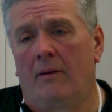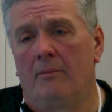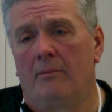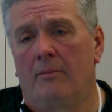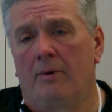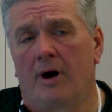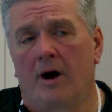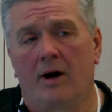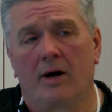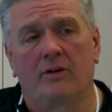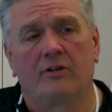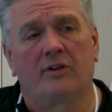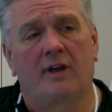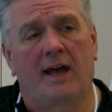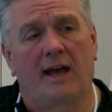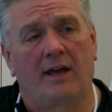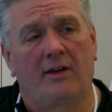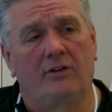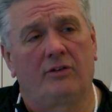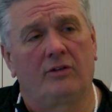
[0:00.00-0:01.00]
Parks
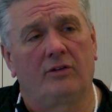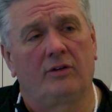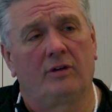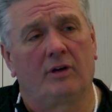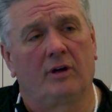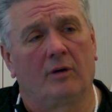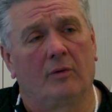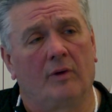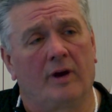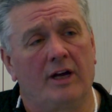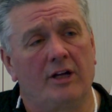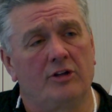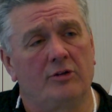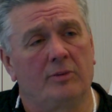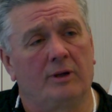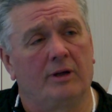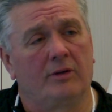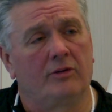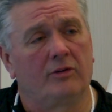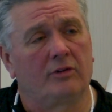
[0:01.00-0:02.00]
has
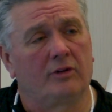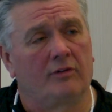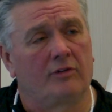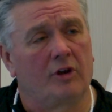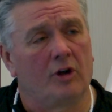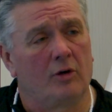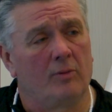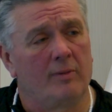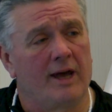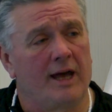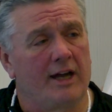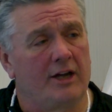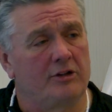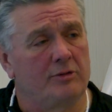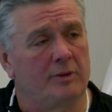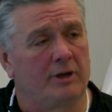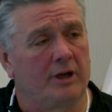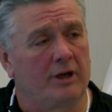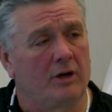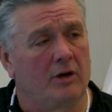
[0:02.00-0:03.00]
arrangements of
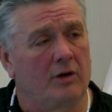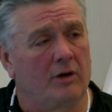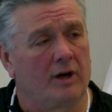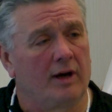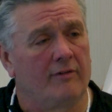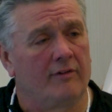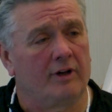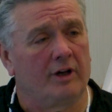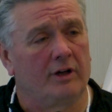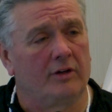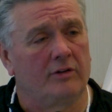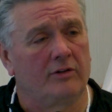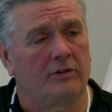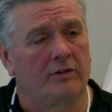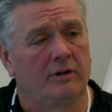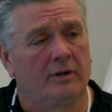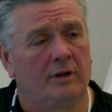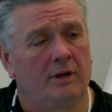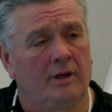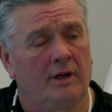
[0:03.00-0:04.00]
co-management and co-governance
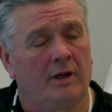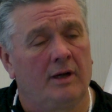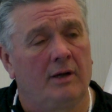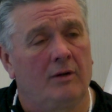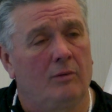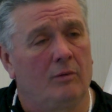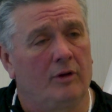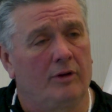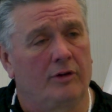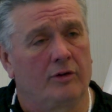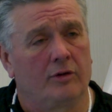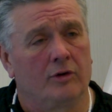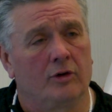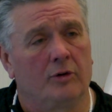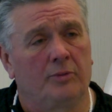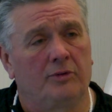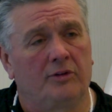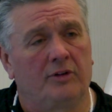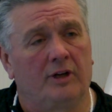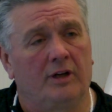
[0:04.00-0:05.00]
with
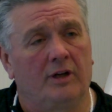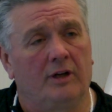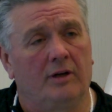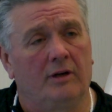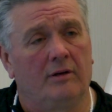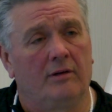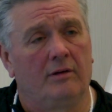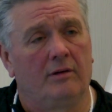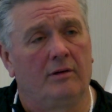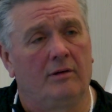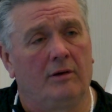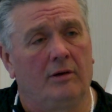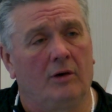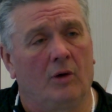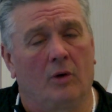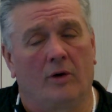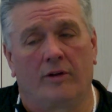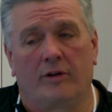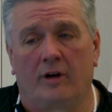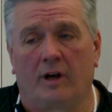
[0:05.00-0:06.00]
groups in
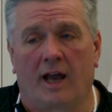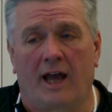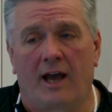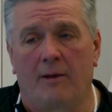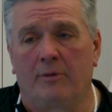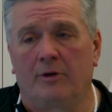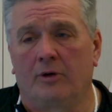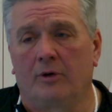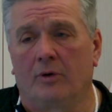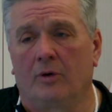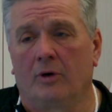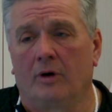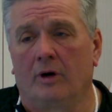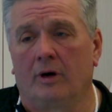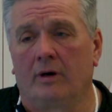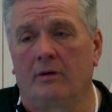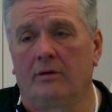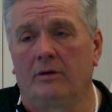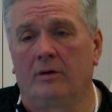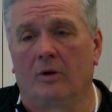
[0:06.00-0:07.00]
Northern
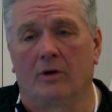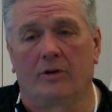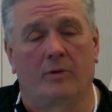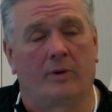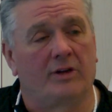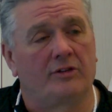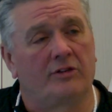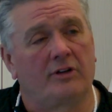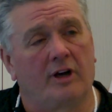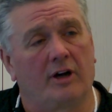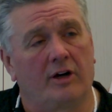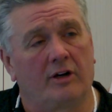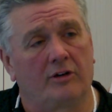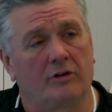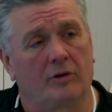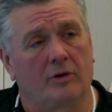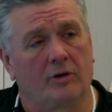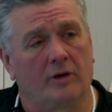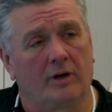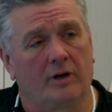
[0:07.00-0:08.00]
Labrador, Northwest
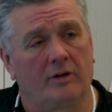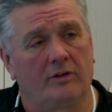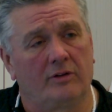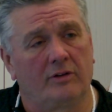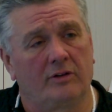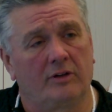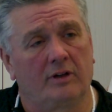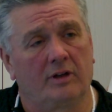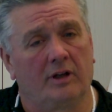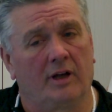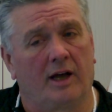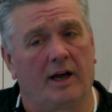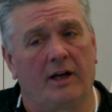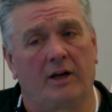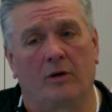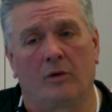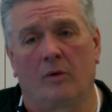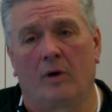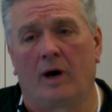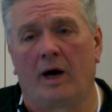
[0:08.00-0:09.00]
Territories, and
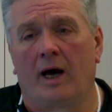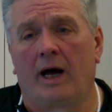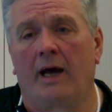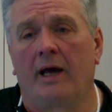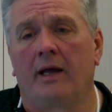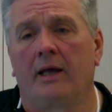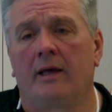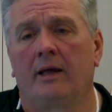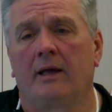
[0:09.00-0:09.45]
Haida Gwaii.